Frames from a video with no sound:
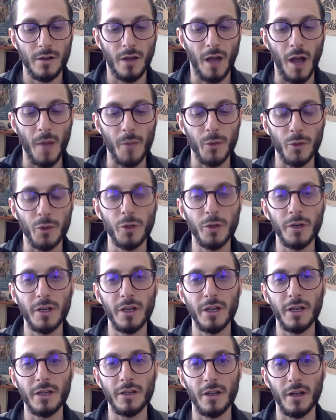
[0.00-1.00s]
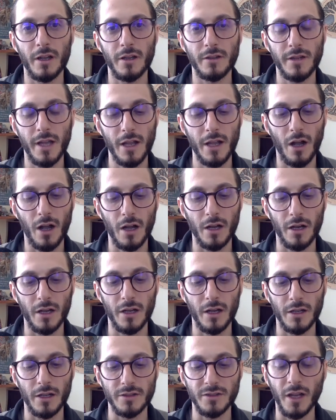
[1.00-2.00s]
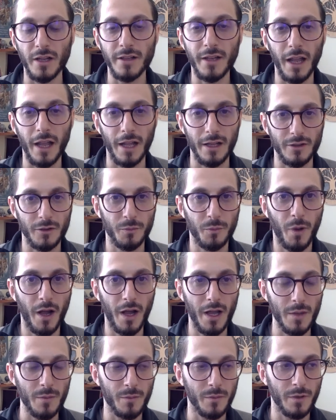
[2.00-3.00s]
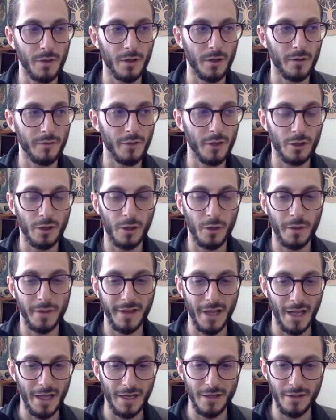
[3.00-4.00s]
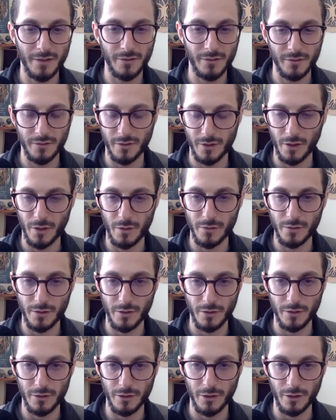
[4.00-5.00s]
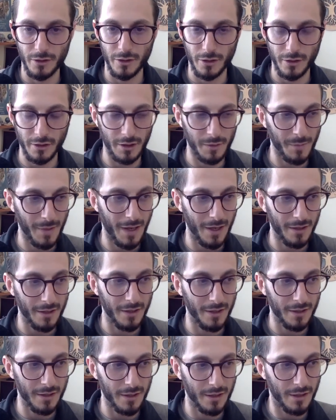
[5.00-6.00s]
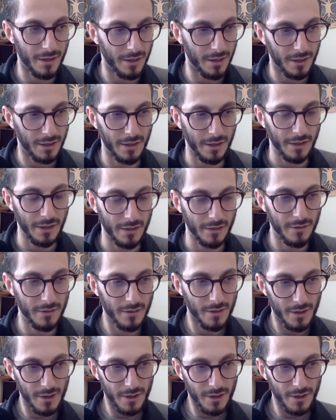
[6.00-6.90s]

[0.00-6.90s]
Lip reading: the opportunity to take on a Sundance pipe. If you don't know what that is, you'll learn about it in